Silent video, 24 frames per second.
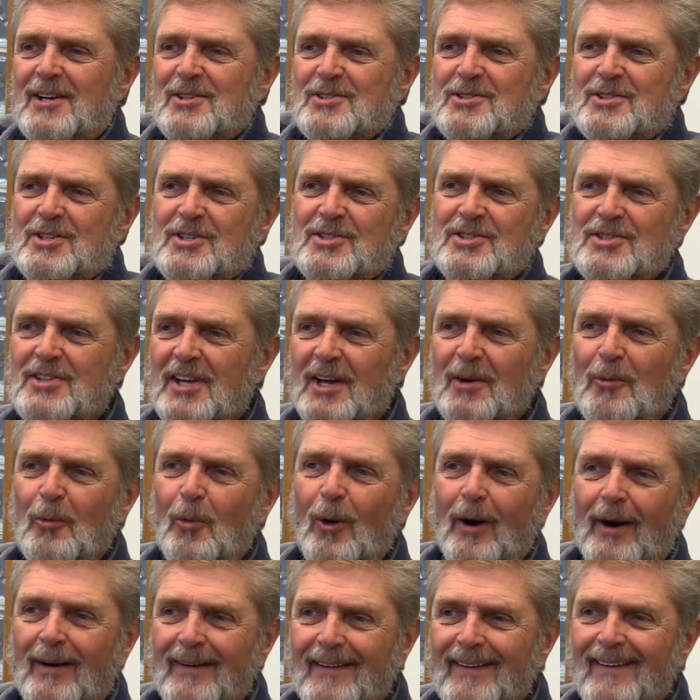does this thing
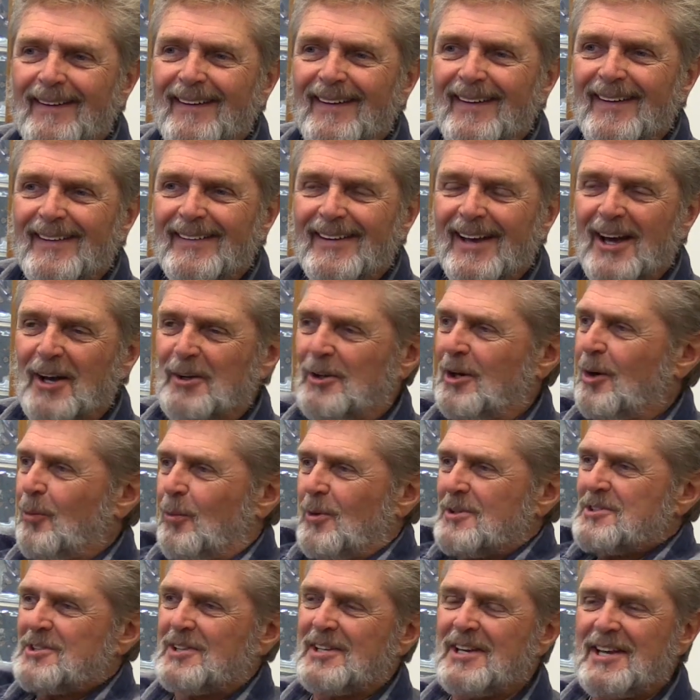work?
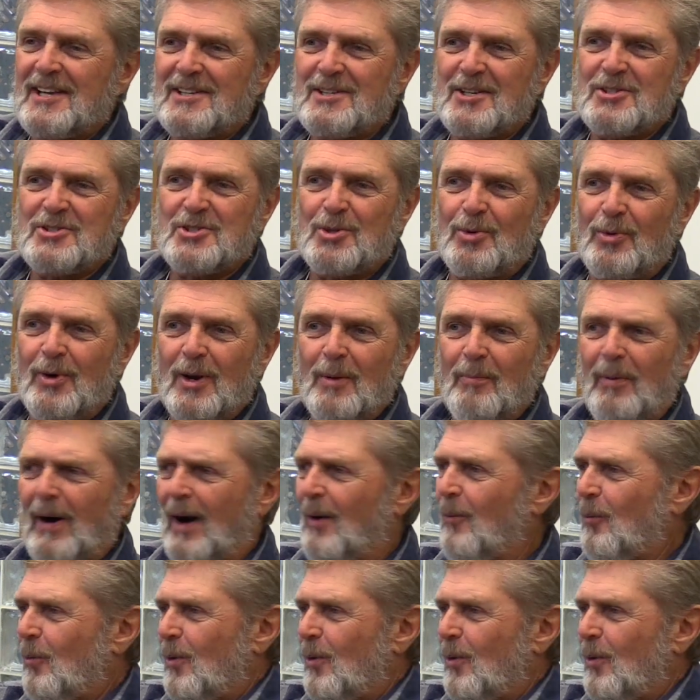What's the industry about?